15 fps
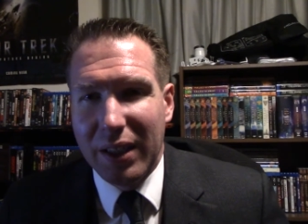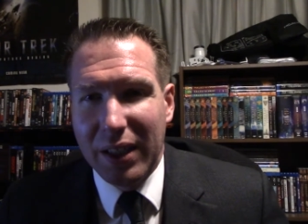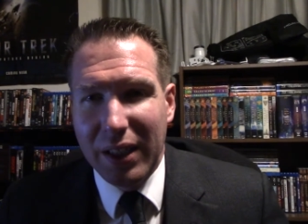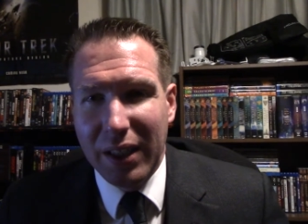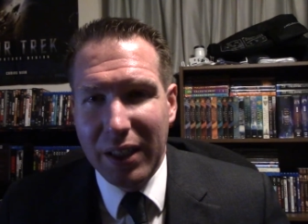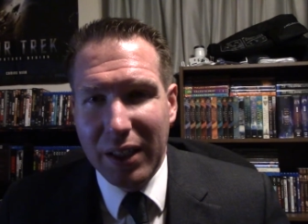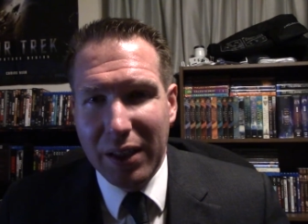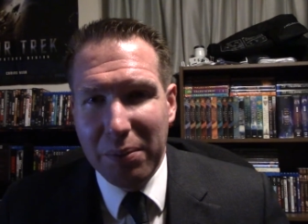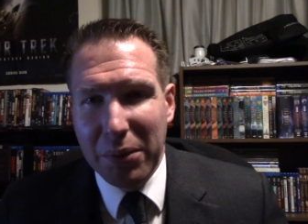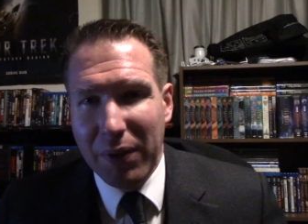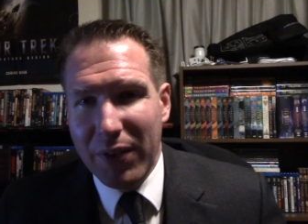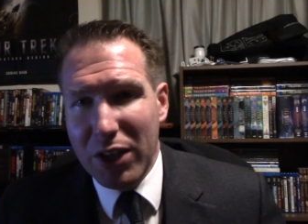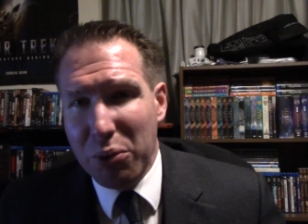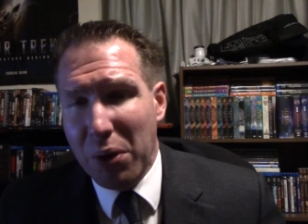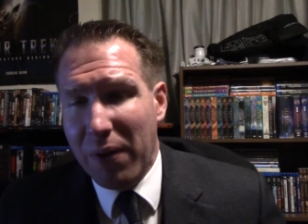And um, the
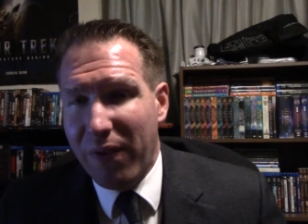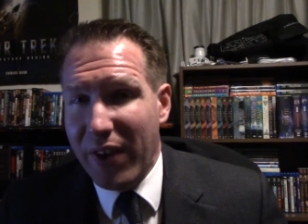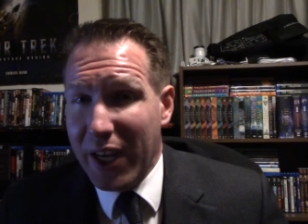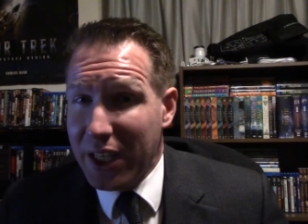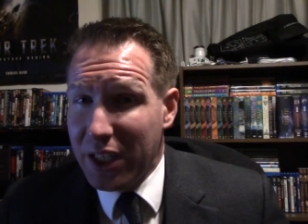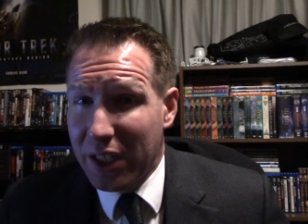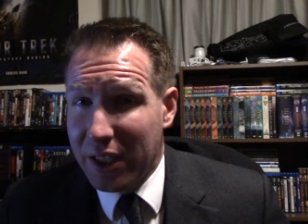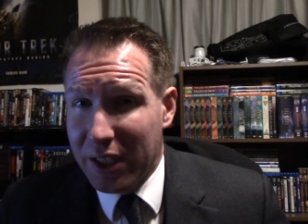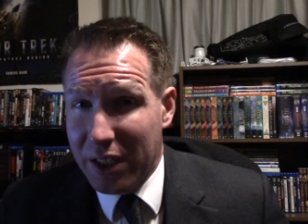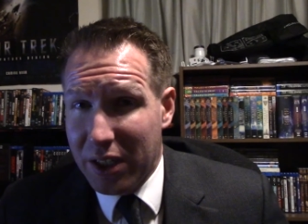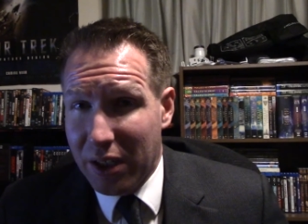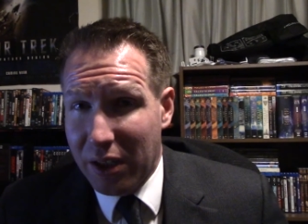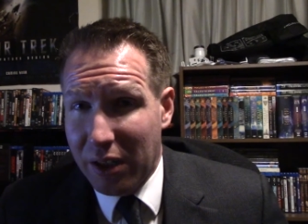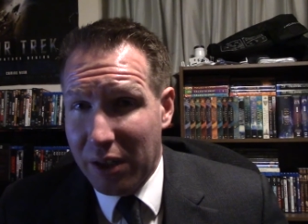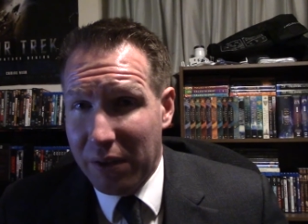visual effects in this
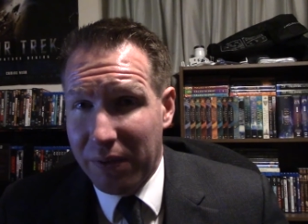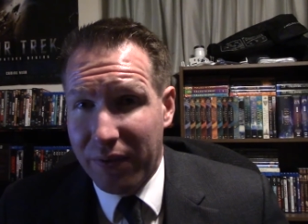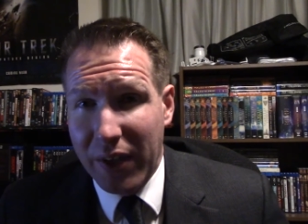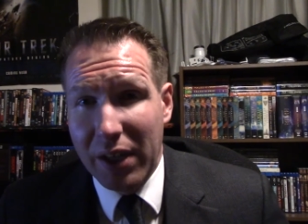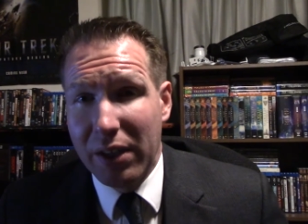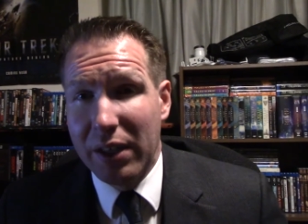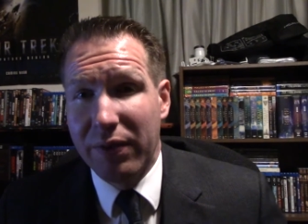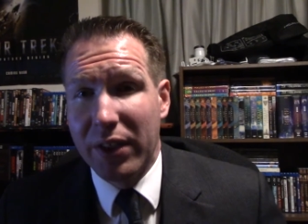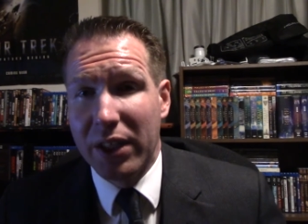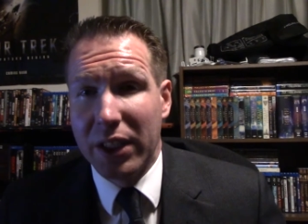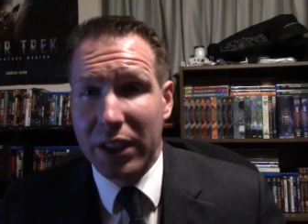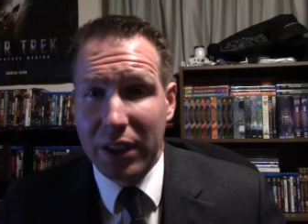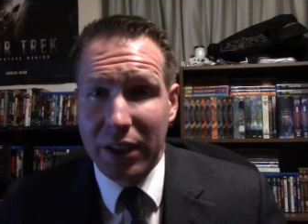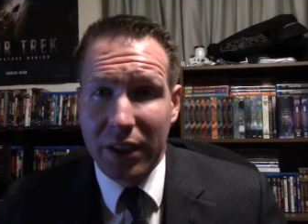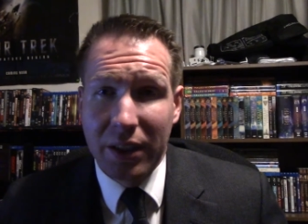are very, very
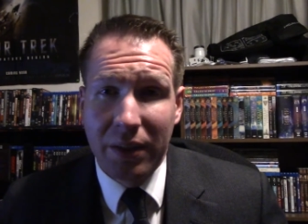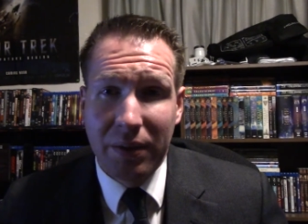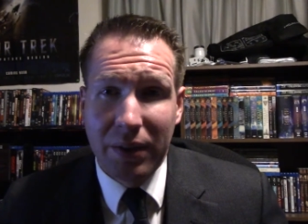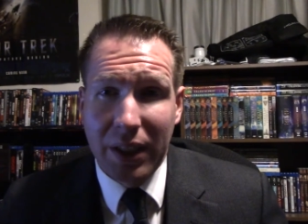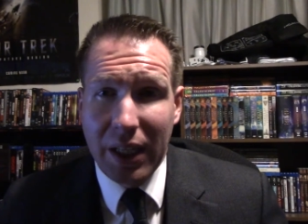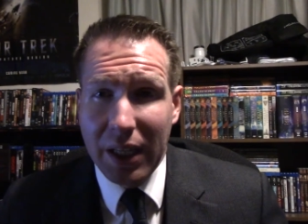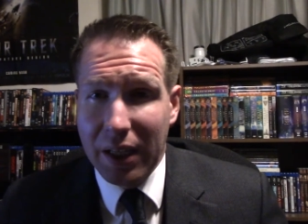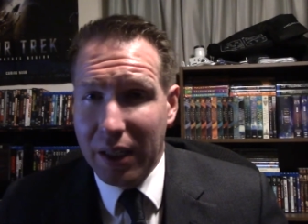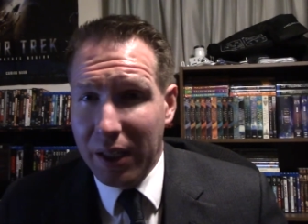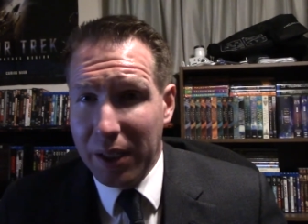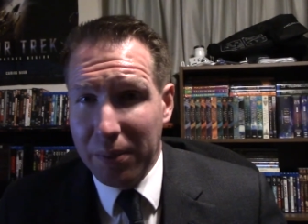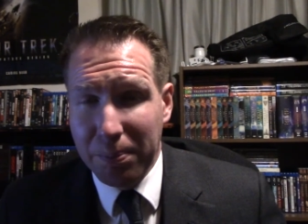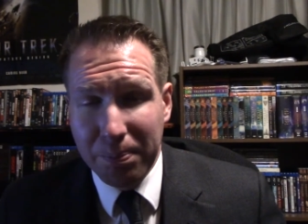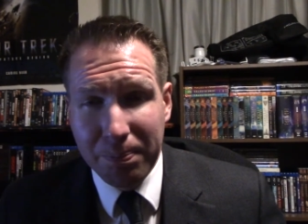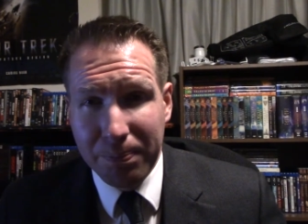good. The
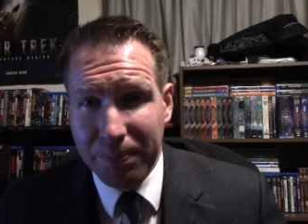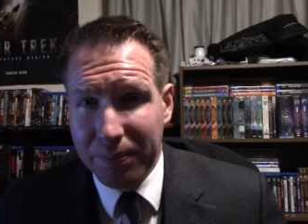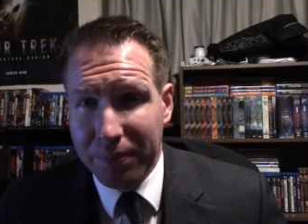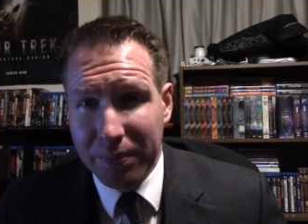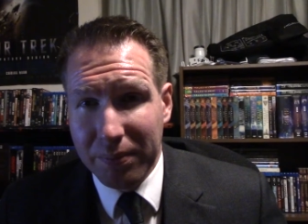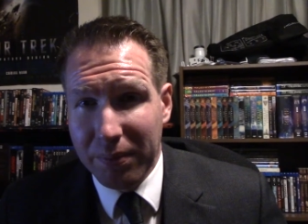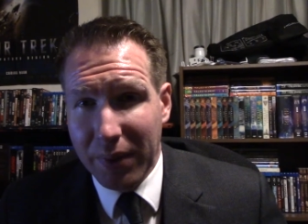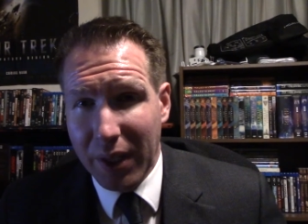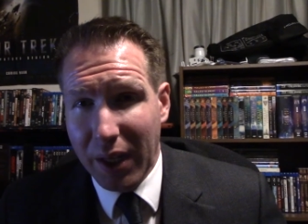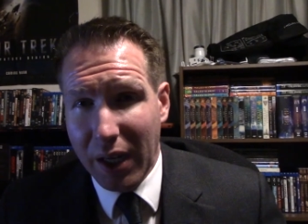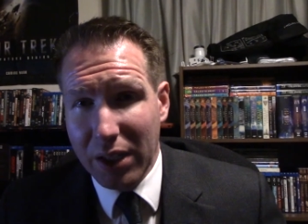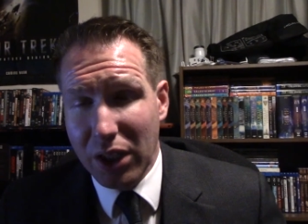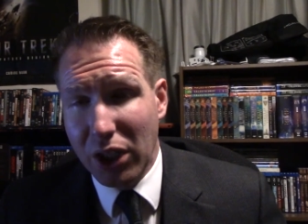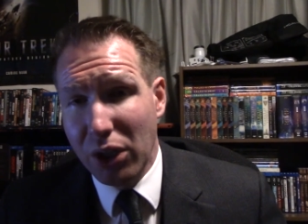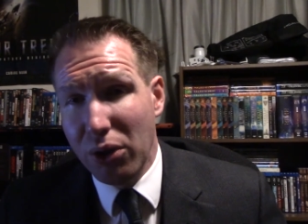um,
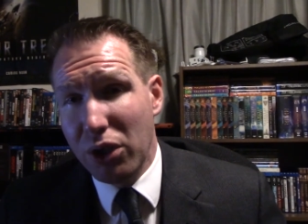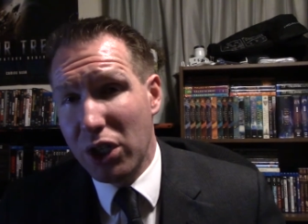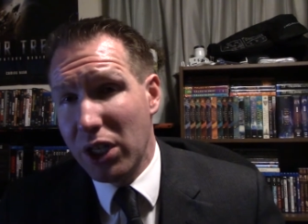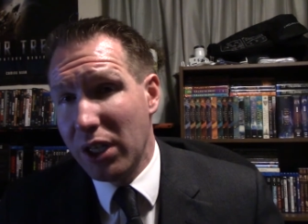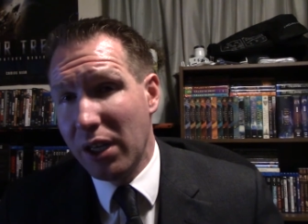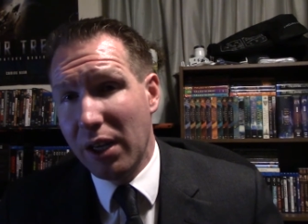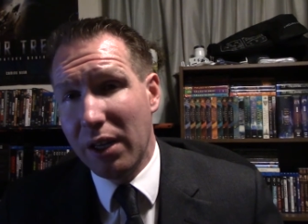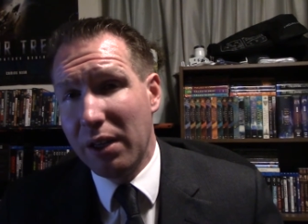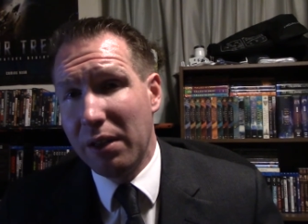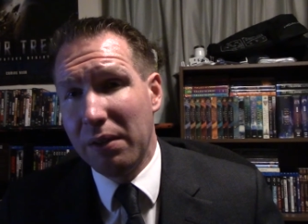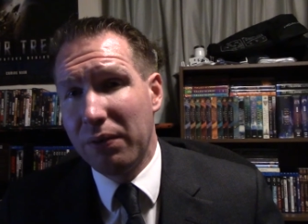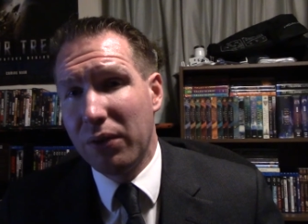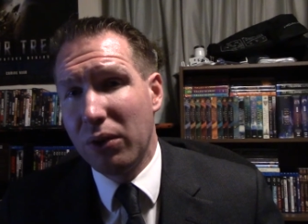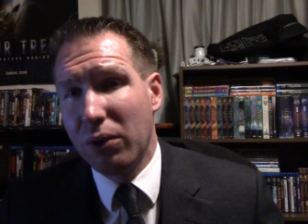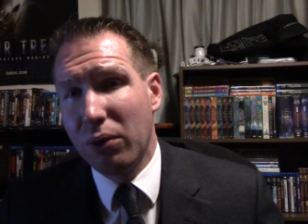execution
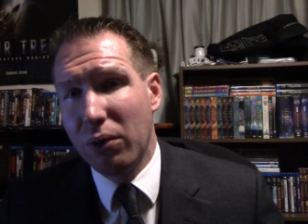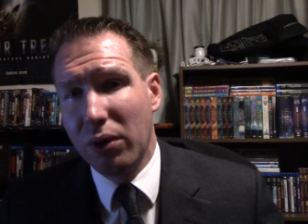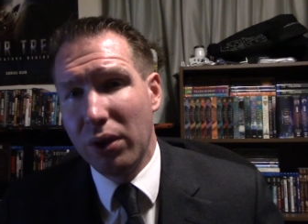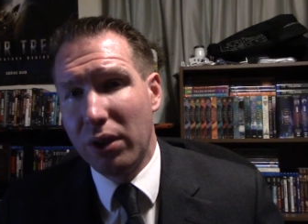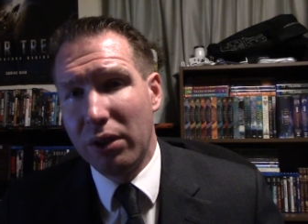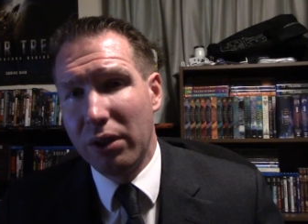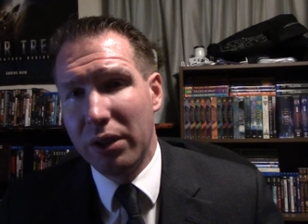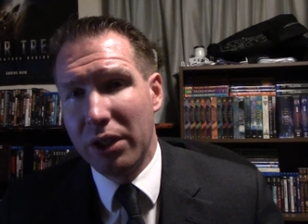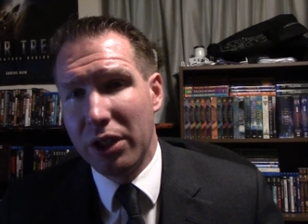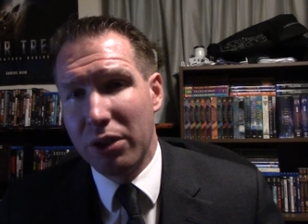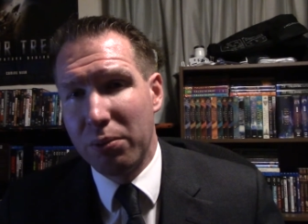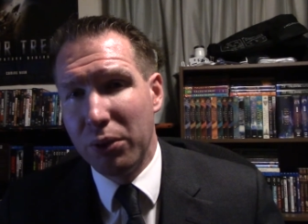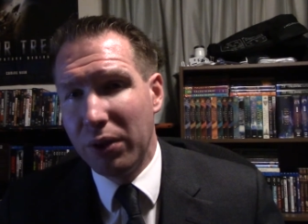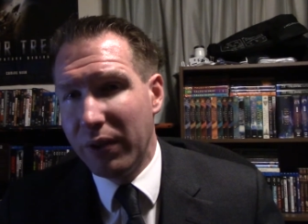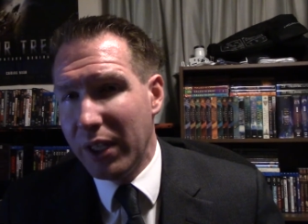of Holder in
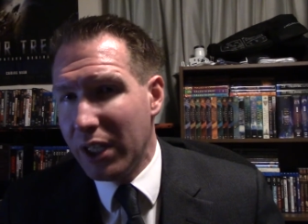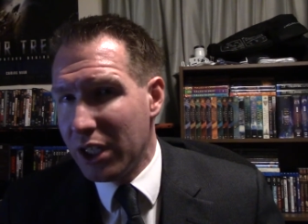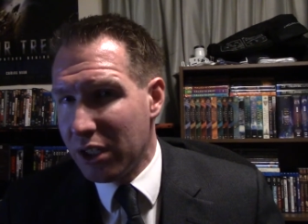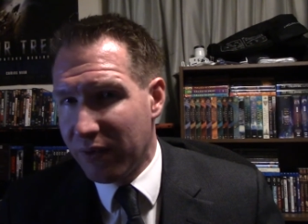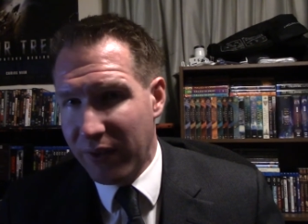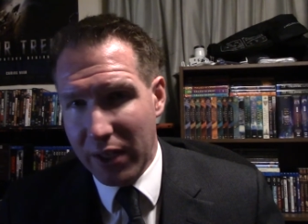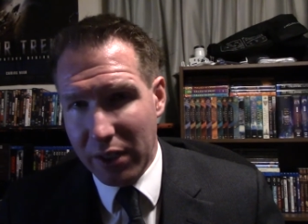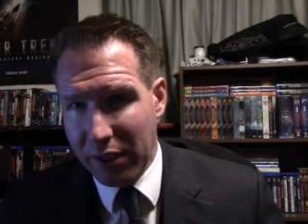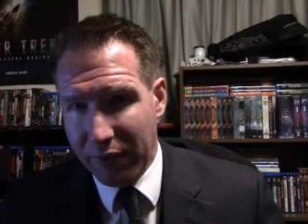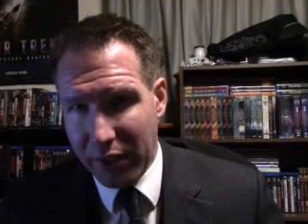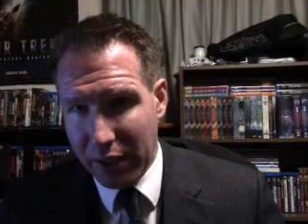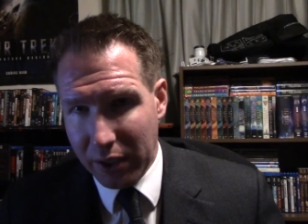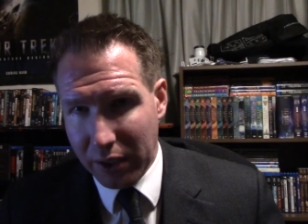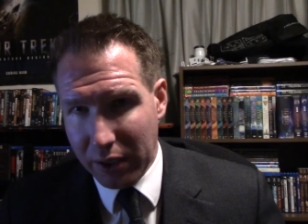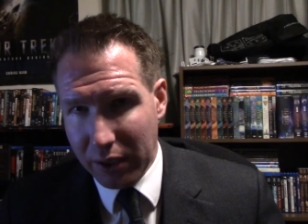this movie is very,
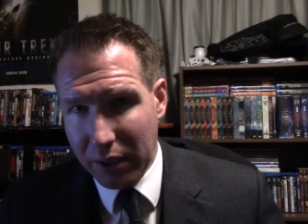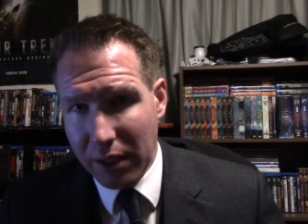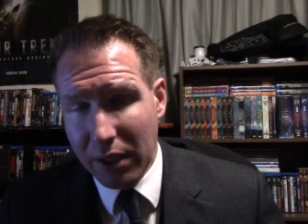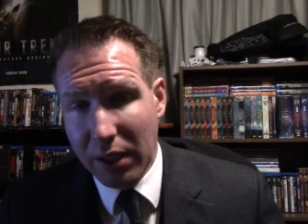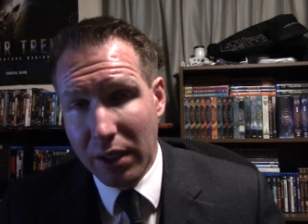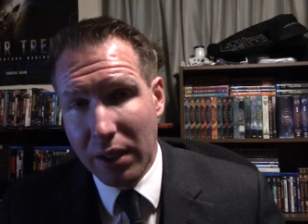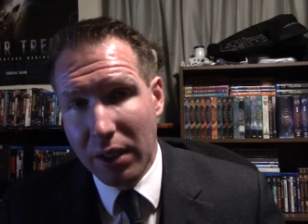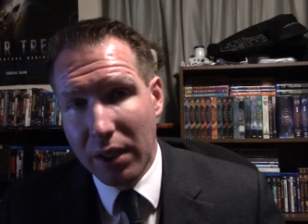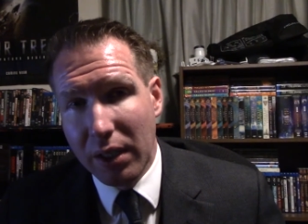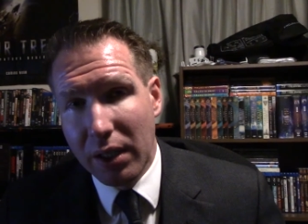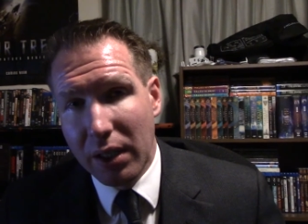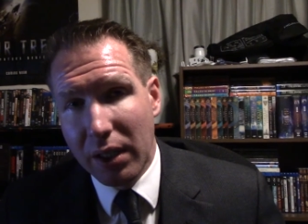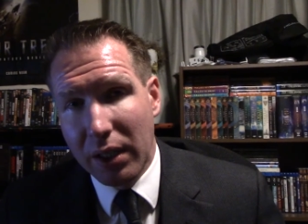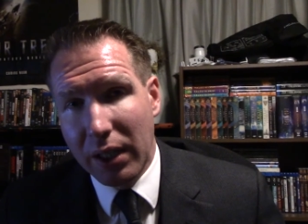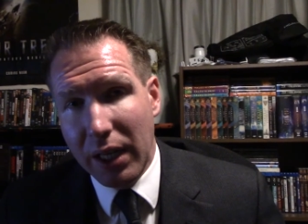very good.
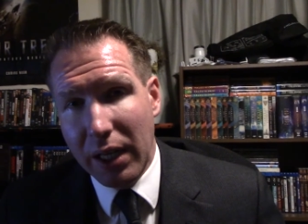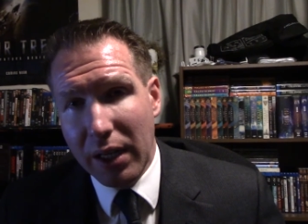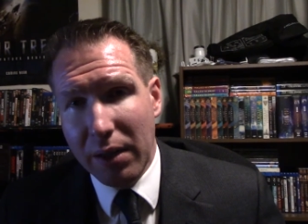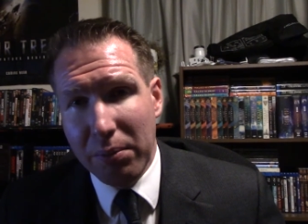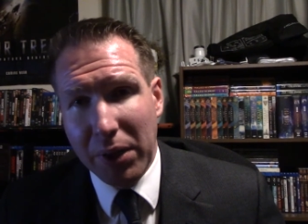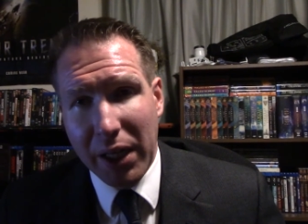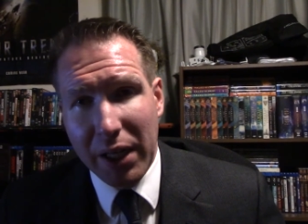The um,